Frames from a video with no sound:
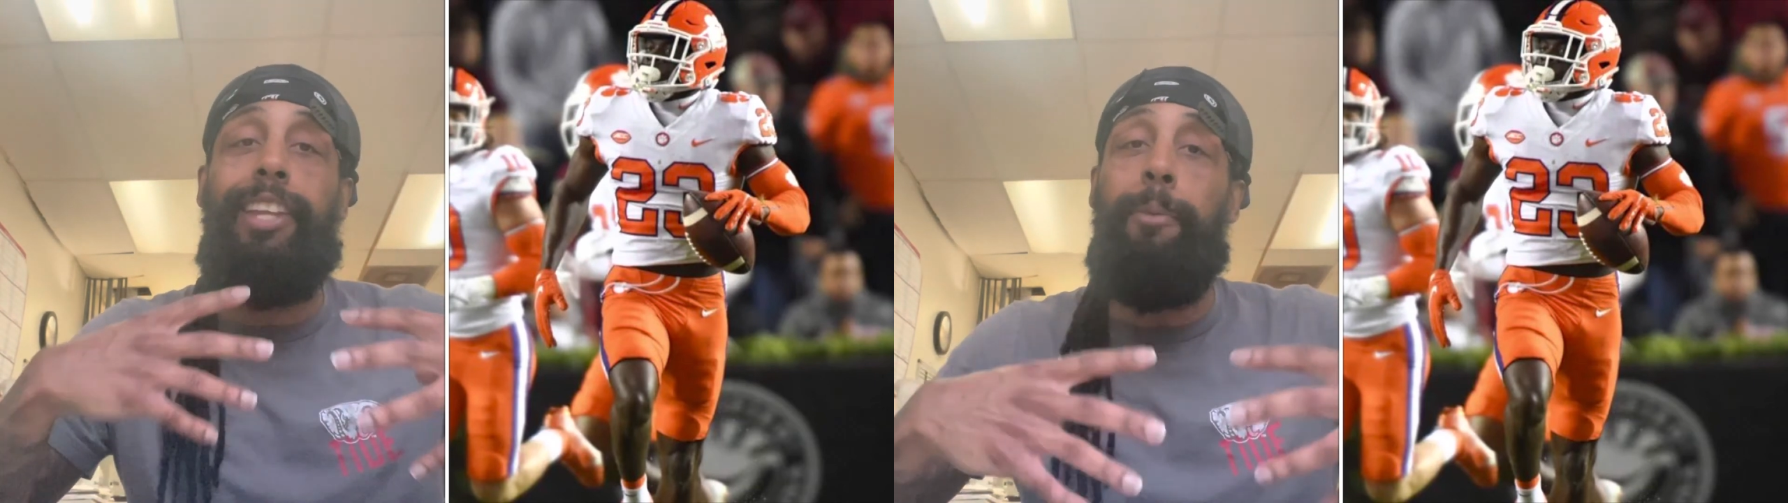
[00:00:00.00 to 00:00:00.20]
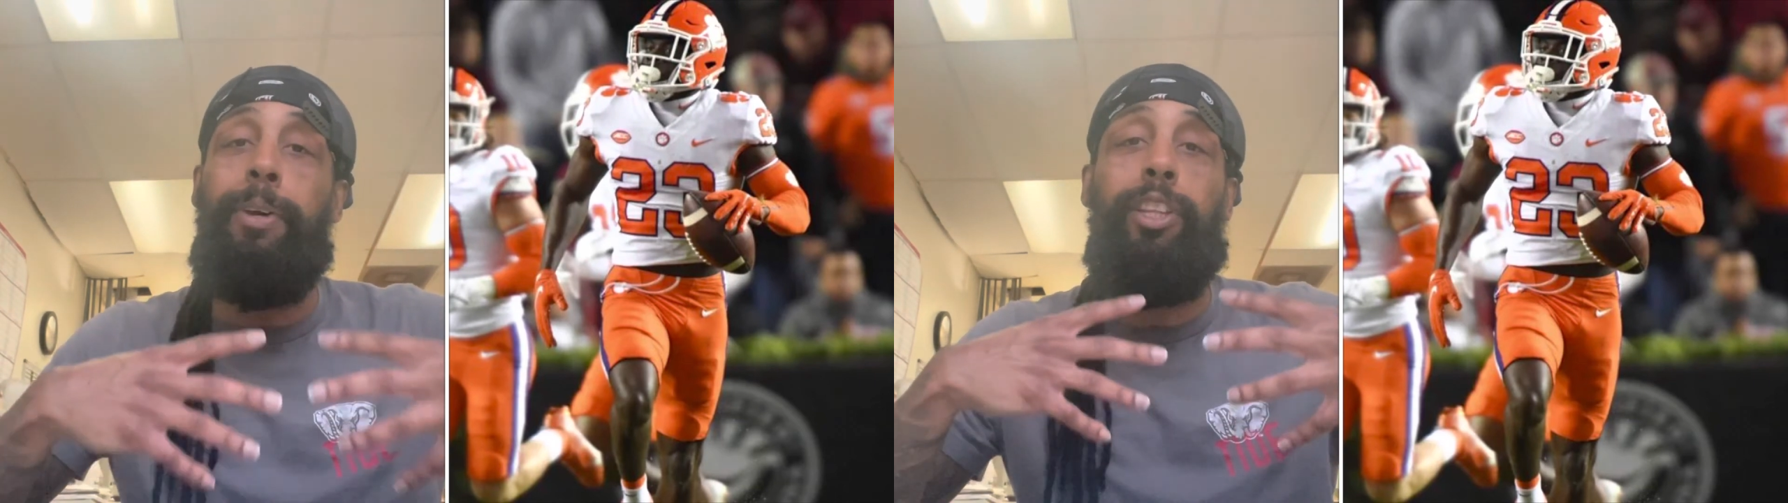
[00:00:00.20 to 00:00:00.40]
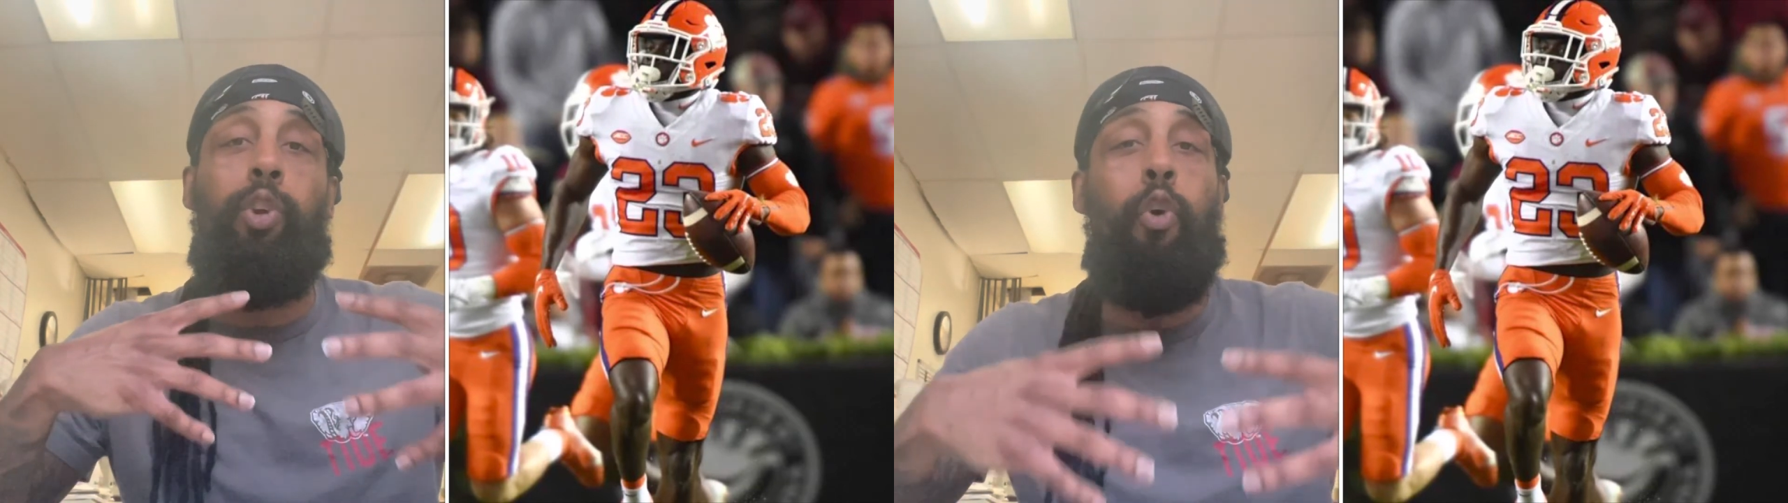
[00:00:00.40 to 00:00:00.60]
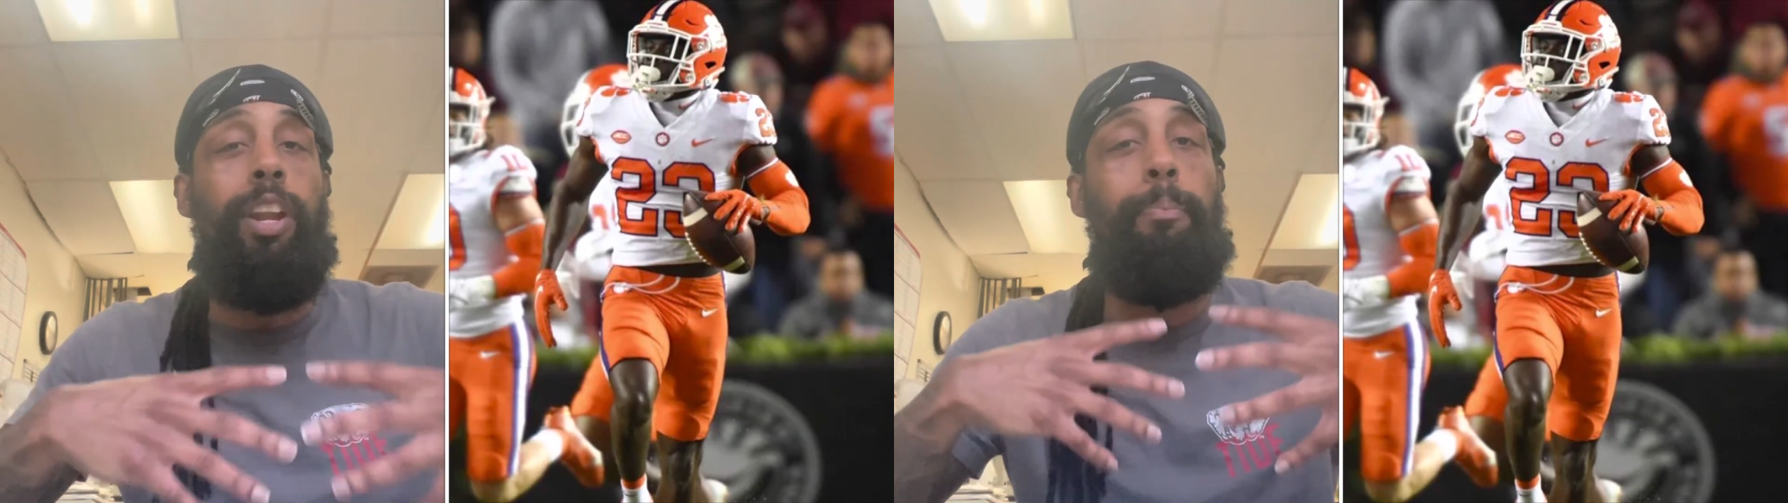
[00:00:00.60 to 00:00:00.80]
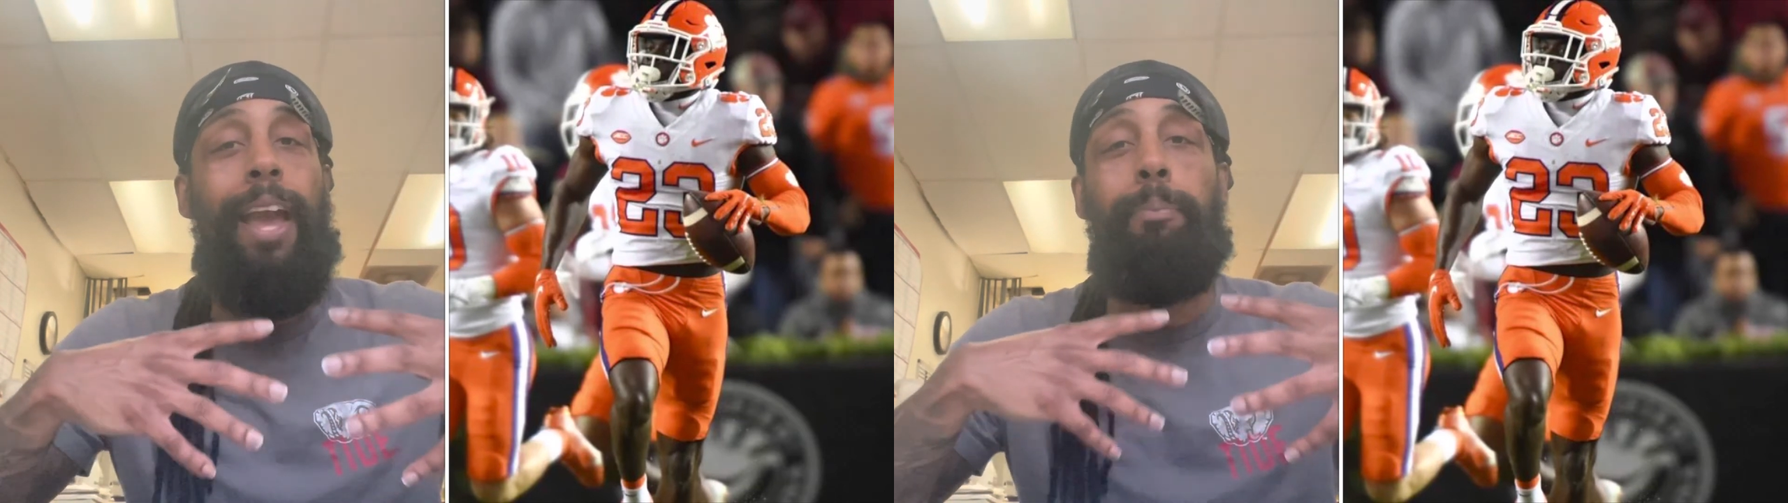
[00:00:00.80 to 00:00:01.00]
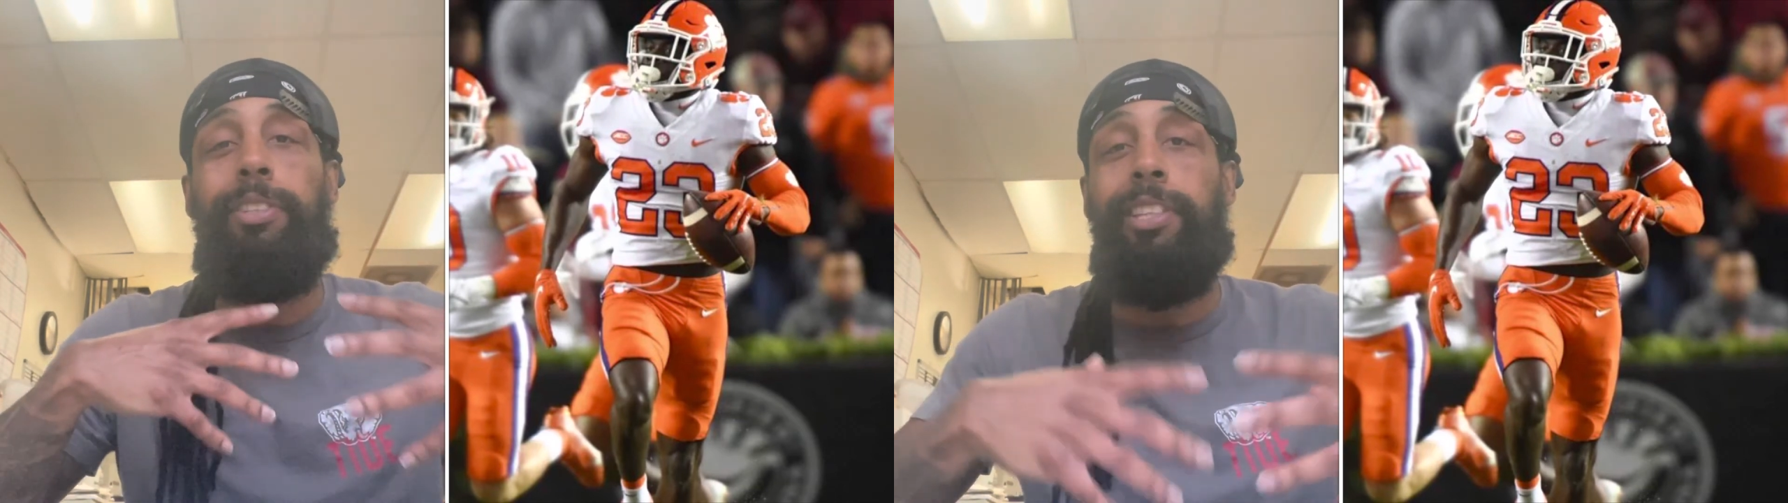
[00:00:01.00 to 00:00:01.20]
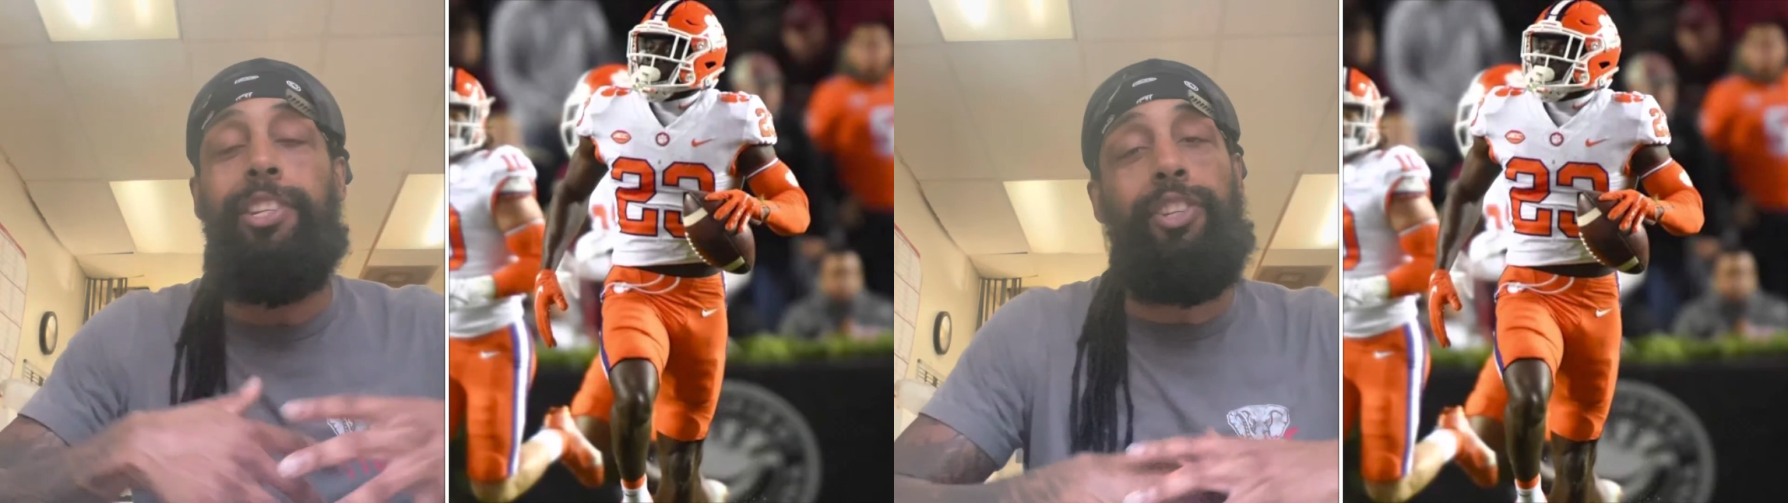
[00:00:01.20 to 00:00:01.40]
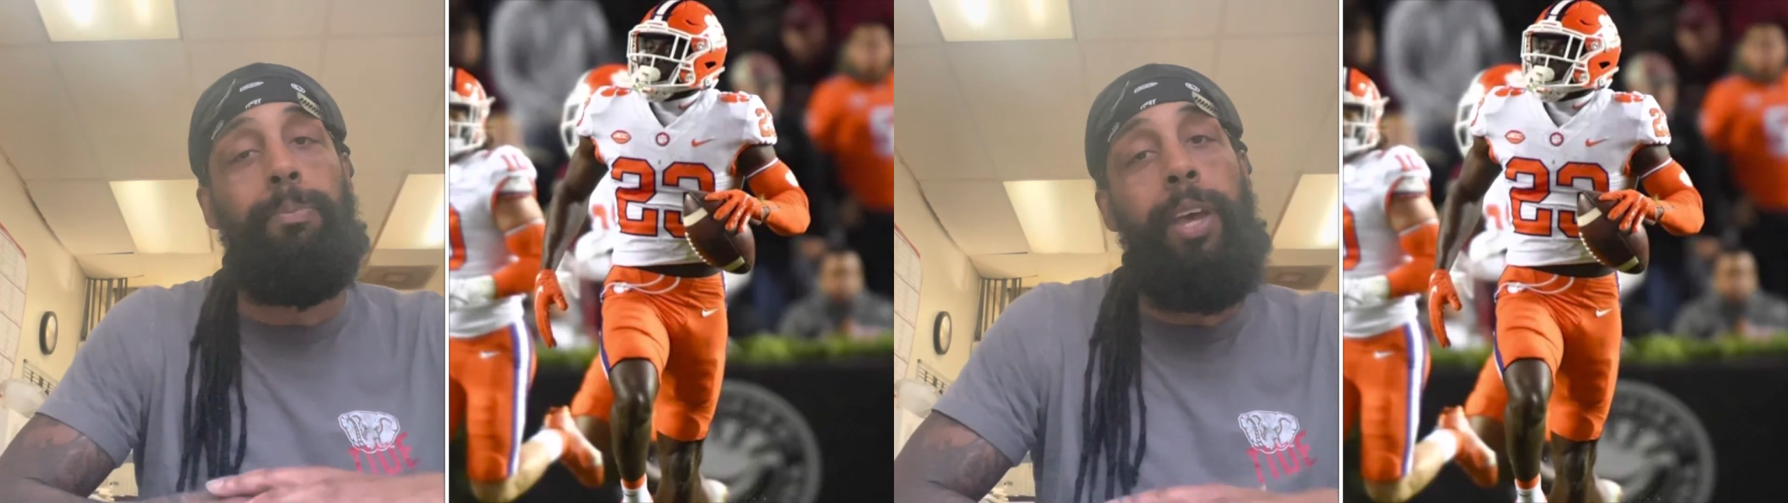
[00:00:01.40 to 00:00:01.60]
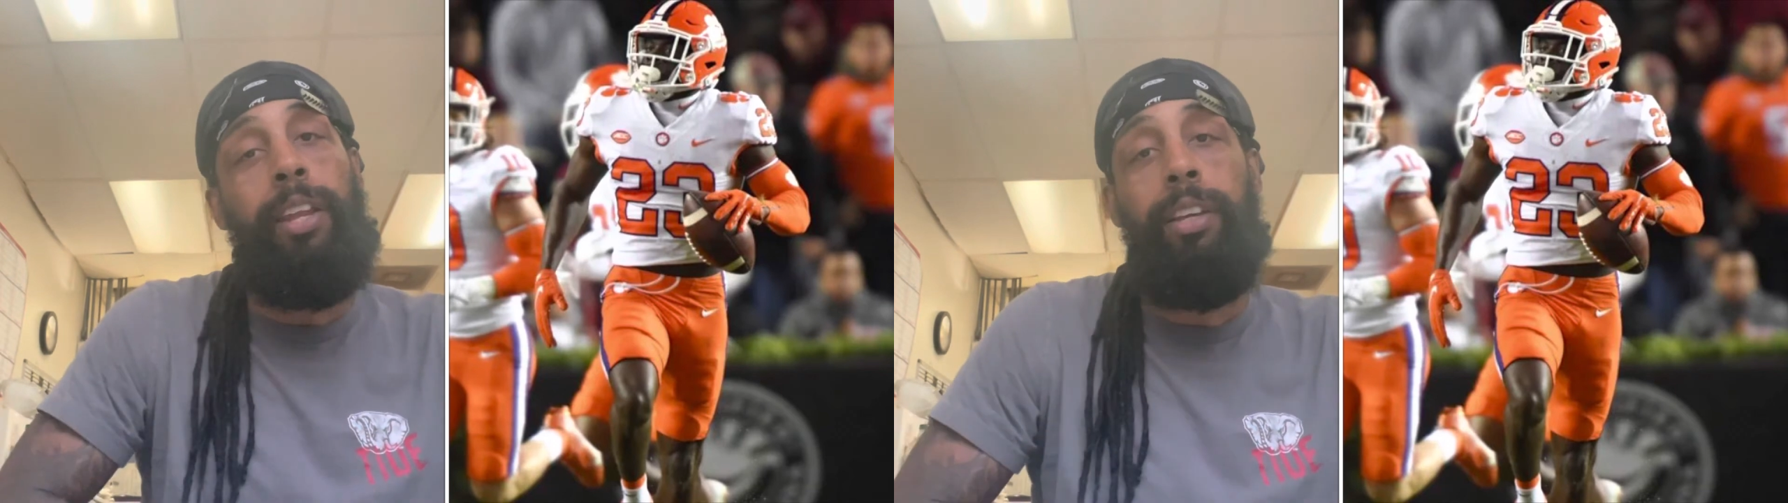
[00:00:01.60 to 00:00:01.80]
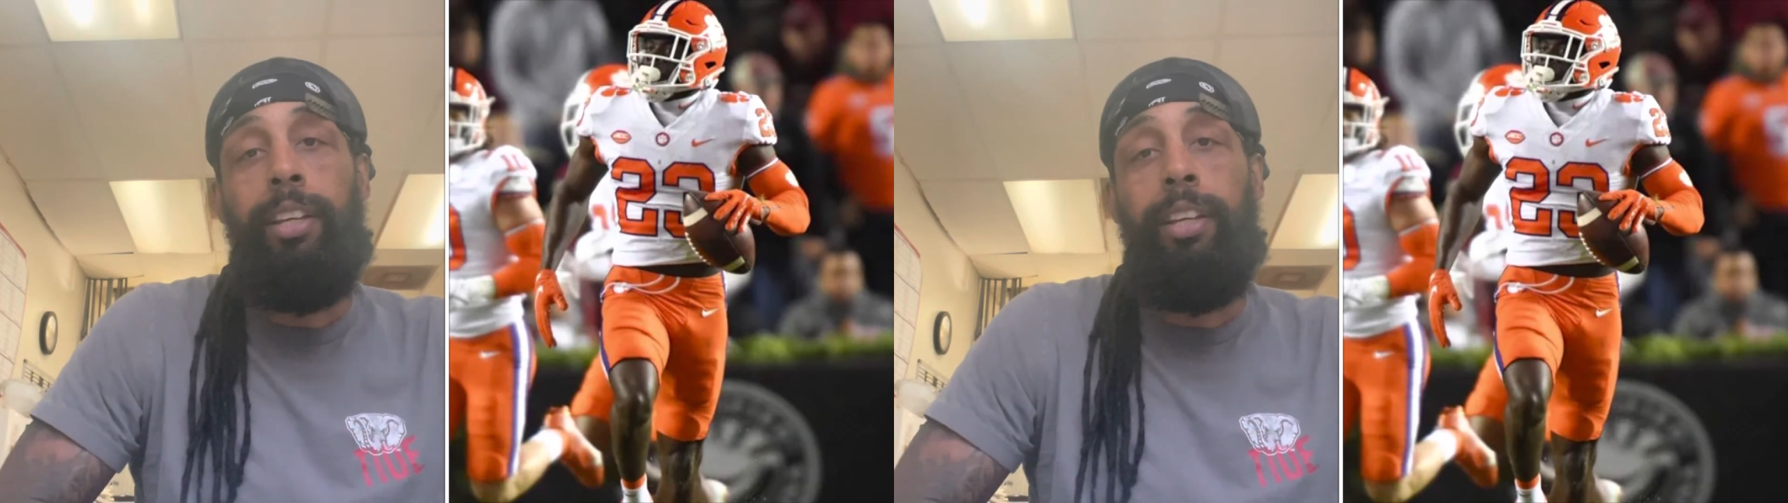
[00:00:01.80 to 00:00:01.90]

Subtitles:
depth at the cornerback position, man.